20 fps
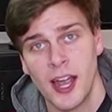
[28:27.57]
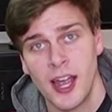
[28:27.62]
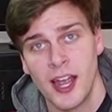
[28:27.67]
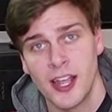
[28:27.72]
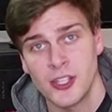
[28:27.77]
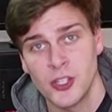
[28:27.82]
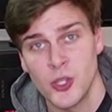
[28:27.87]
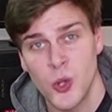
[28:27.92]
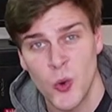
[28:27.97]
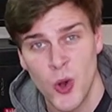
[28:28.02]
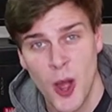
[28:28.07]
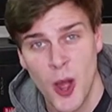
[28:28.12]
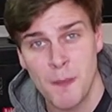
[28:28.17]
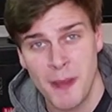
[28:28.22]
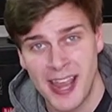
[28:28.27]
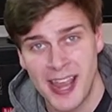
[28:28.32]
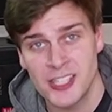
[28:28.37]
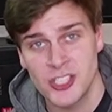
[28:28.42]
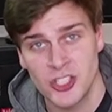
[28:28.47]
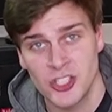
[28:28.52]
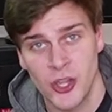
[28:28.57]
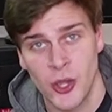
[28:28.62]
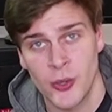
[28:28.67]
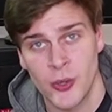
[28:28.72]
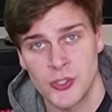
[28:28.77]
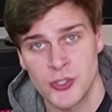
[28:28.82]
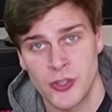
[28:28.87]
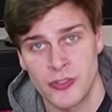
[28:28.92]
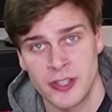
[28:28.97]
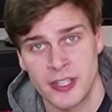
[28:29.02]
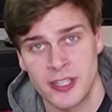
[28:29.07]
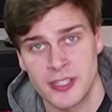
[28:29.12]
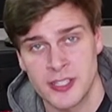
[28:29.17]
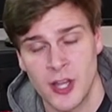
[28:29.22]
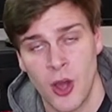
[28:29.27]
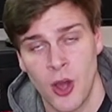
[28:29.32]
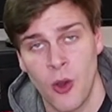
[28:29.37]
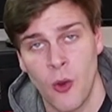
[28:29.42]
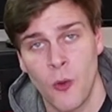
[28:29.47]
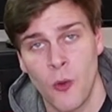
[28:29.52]
your arpeggios on the
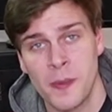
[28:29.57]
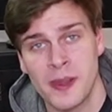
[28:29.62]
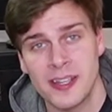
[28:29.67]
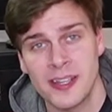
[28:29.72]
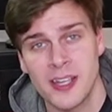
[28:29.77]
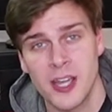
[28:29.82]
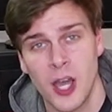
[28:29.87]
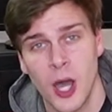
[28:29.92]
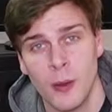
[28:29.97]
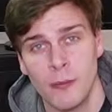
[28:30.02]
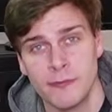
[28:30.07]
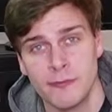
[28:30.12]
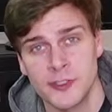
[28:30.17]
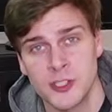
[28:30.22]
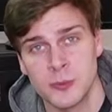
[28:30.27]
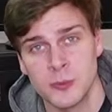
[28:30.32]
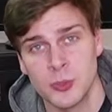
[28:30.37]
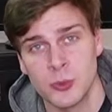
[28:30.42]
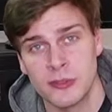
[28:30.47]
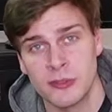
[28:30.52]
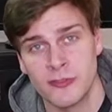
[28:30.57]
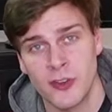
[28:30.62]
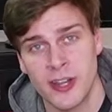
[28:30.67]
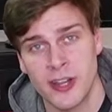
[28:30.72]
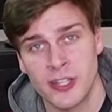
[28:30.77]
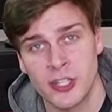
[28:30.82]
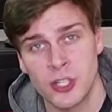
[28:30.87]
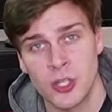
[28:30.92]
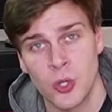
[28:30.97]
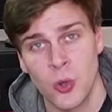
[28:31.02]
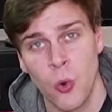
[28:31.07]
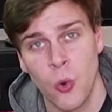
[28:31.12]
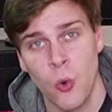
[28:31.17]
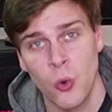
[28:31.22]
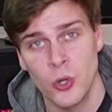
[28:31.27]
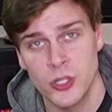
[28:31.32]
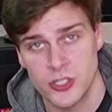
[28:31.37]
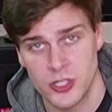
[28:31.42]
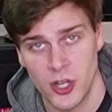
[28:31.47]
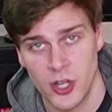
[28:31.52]
guitar, or be comfortable with finding
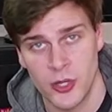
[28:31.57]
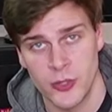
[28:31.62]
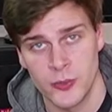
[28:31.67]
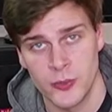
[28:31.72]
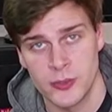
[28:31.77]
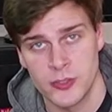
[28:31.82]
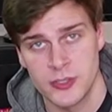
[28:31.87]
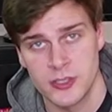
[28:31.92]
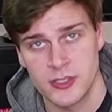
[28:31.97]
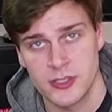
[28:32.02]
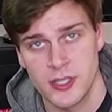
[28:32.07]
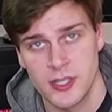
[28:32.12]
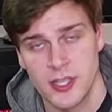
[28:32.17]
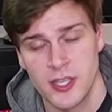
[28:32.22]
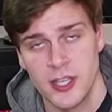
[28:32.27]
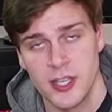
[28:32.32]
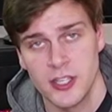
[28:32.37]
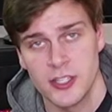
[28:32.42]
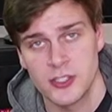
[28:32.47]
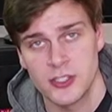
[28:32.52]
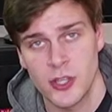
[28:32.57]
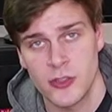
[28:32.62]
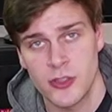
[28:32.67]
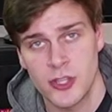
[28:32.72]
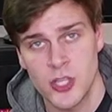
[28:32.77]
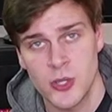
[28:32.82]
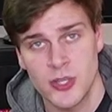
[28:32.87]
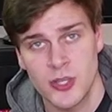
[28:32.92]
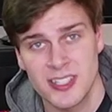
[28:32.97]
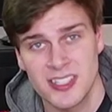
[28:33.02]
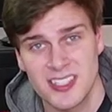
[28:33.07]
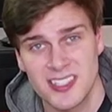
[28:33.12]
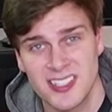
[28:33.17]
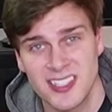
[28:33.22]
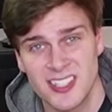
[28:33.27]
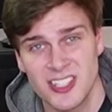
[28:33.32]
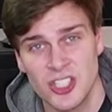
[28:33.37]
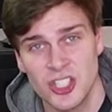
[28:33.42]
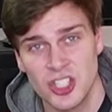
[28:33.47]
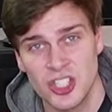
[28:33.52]
chord tones so that you can
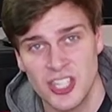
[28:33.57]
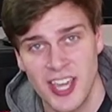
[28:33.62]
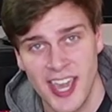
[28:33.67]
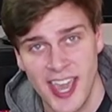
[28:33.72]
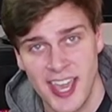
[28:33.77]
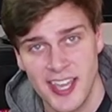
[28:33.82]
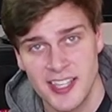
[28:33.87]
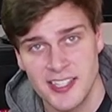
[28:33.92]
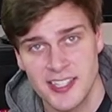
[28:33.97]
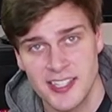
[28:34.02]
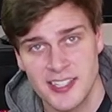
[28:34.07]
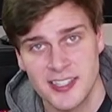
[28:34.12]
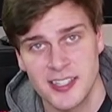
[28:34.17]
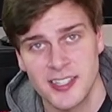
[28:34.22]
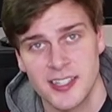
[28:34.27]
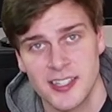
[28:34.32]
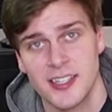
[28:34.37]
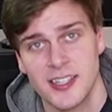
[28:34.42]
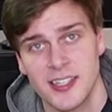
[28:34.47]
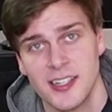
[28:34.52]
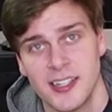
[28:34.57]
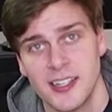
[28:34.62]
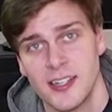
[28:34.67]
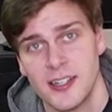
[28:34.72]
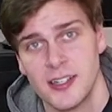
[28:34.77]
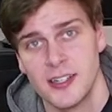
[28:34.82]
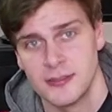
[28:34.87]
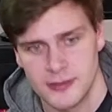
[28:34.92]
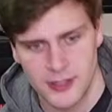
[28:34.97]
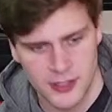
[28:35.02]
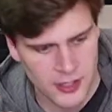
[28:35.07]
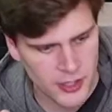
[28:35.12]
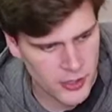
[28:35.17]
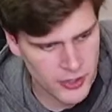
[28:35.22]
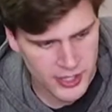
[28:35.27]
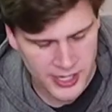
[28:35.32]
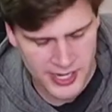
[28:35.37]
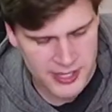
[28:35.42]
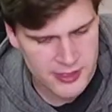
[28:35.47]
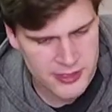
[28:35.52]
suggest,
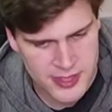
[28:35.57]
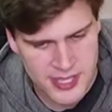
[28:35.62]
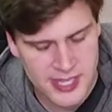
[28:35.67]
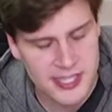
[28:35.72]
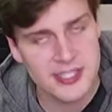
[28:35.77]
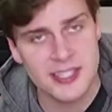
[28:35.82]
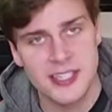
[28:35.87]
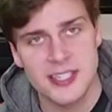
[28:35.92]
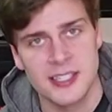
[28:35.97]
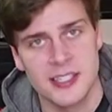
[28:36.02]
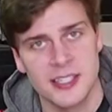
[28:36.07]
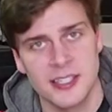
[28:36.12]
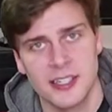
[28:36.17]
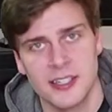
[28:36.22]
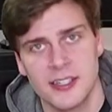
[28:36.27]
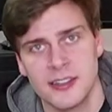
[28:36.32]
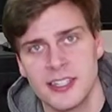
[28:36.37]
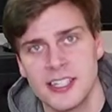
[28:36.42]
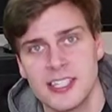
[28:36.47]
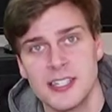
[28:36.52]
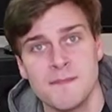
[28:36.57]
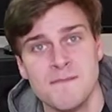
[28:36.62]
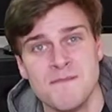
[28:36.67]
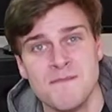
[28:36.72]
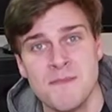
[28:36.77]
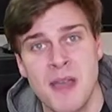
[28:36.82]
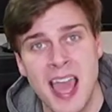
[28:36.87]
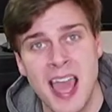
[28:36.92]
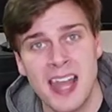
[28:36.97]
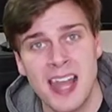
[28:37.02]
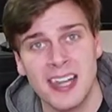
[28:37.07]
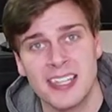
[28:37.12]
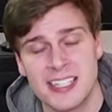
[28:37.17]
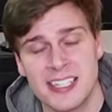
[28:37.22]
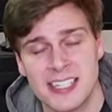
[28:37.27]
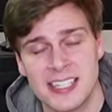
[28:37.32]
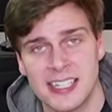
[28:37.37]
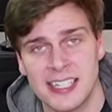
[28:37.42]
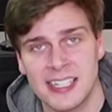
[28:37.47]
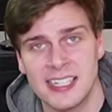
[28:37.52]
okay, this
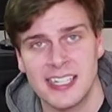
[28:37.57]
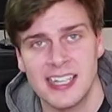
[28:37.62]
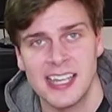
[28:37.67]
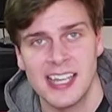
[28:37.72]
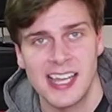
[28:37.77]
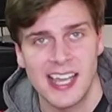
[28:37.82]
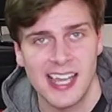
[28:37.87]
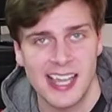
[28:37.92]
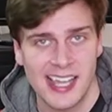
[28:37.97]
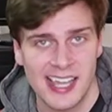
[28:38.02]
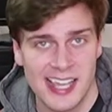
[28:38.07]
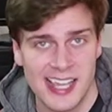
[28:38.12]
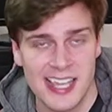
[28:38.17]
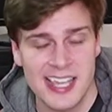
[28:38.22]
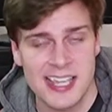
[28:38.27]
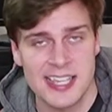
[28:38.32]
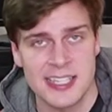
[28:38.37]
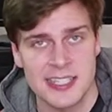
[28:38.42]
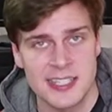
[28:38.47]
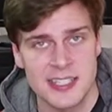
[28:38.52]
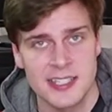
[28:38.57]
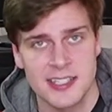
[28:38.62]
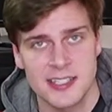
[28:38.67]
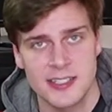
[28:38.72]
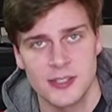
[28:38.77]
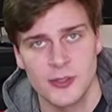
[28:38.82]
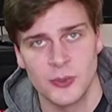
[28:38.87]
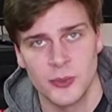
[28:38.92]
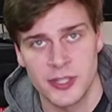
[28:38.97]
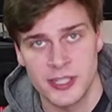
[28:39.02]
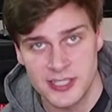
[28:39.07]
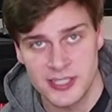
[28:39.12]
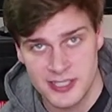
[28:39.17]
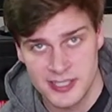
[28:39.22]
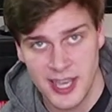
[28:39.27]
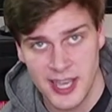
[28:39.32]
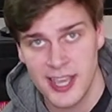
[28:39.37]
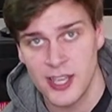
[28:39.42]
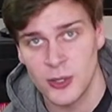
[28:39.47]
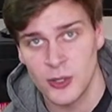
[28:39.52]
melody is, or this
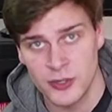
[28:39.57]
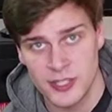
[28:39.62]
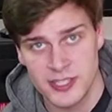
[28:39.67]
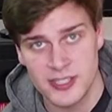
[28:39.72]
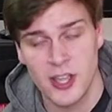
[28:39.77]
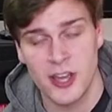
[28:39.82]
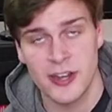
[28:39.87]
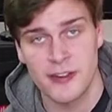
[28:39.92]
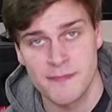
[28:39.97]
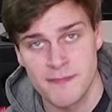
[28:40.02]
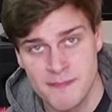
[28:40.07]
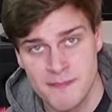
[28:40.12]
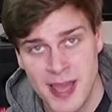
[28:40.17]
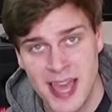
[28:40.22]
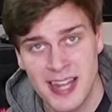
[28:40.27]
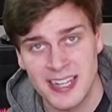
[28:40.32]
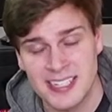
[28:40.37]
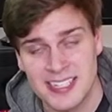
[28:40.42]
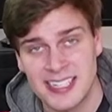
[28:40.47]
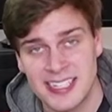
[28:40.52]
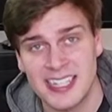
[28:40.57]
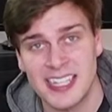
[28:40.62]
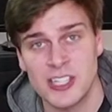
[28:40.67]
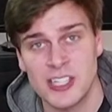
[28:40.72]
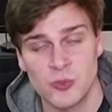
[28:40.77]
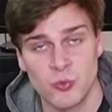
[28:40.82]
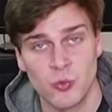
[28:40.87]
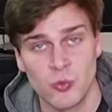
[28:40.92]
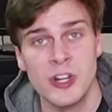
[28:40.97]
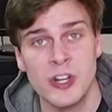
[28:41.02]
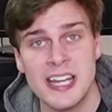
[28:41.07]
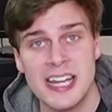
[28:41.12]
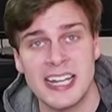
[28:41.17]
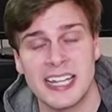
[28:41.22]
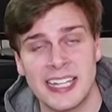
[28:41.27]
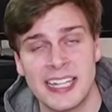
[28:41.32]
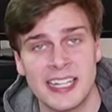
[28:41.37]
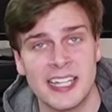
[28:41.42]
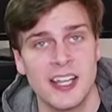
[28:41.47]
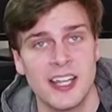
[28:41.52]
scale, this kind of melody is
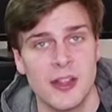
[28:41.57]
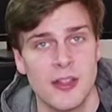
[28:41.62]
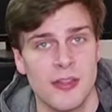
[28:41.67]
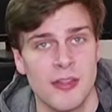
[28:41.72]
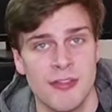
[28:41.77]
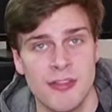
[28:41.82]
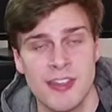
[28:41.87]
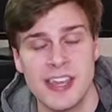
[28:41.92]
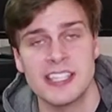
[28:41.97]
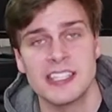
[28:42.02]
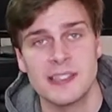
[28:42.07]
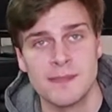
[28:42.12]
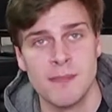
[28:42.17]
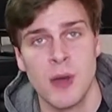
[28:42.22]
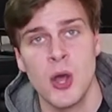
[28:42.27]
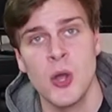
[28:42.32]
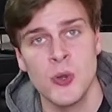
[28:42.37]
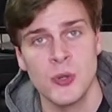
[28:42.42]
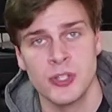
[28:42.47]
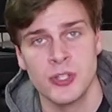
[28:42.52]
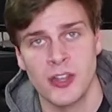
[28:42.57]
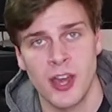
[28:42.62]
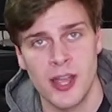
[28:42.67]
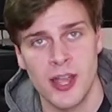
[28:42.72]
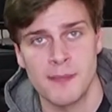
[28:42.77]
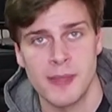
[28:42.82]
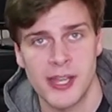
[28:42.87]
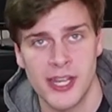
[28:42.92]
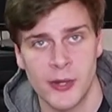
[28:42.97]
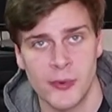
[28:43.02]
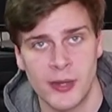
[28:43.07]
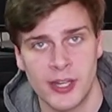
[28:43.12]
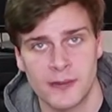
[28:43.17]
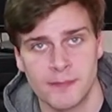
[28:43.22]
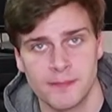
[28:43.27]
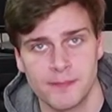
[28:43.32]
really this mode that I'm hearing.